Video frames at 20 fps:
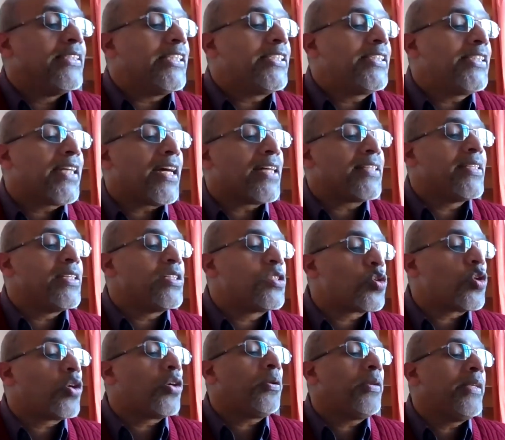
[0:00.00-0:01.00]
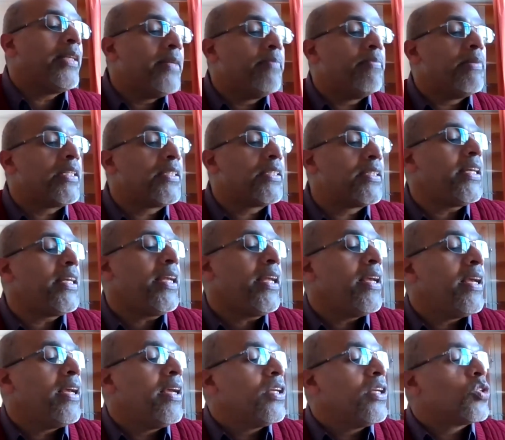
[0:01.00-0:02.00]
Church has its own liberty,
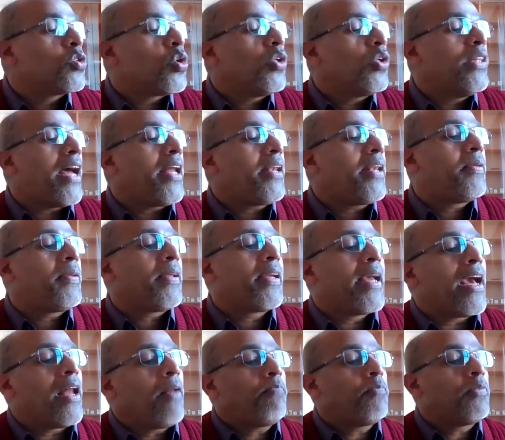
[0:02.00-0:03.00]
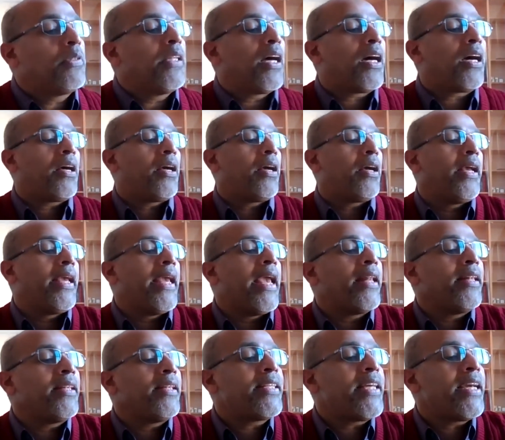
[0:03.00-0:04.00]
so that helped the
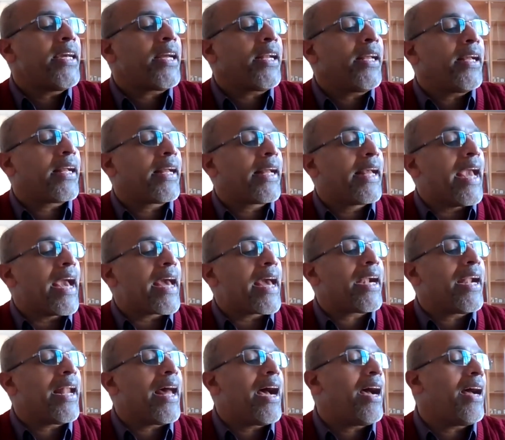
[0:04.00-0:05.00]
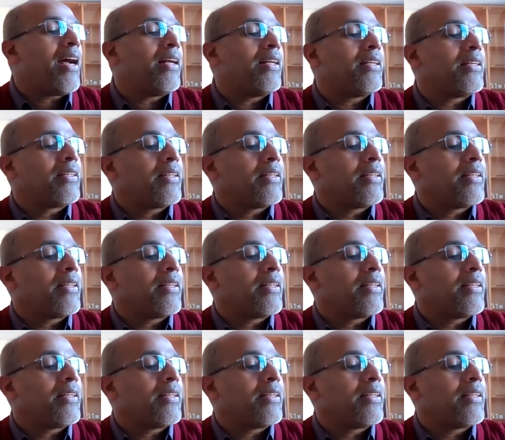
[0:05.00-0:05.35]
entire Kerala